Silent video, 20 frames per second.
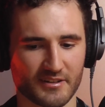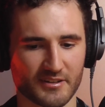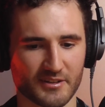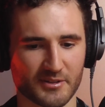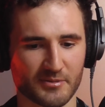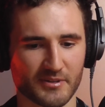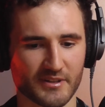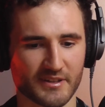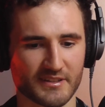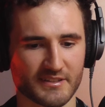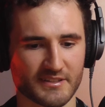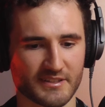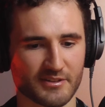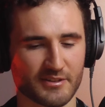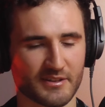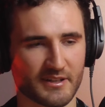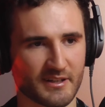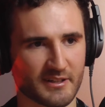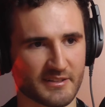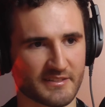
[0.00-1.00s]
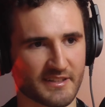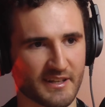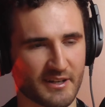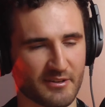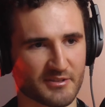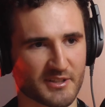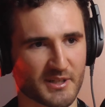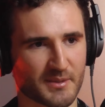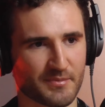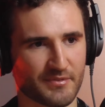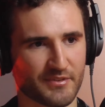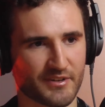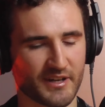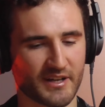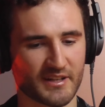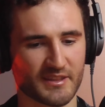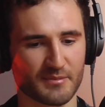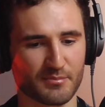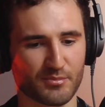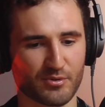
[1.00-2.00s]
you really do need to stay on top of it.
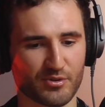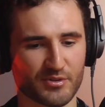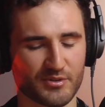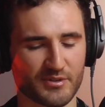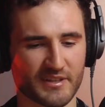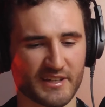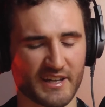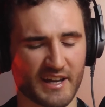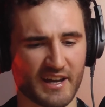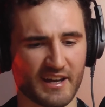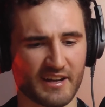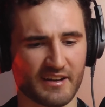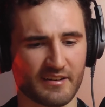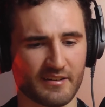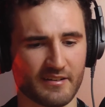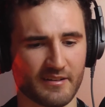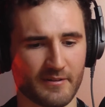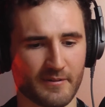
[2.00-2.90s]
And the more you can,